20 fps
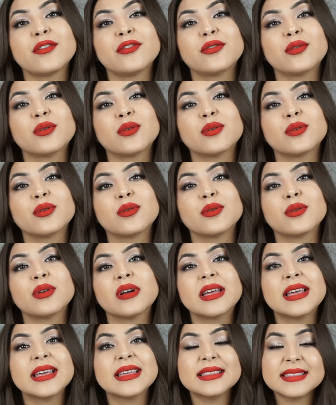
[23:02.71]
for
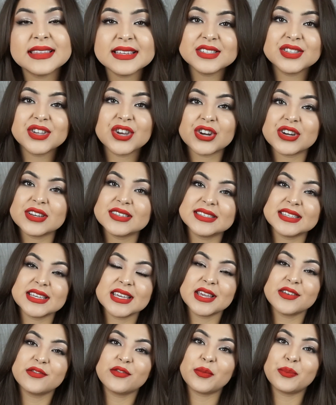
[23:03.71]
this New Year's
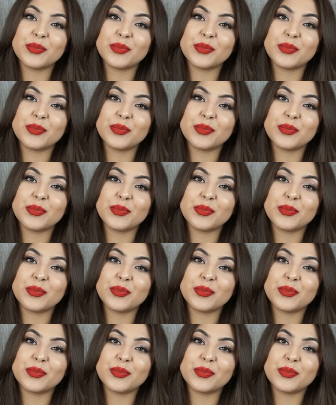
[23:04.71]
Eve,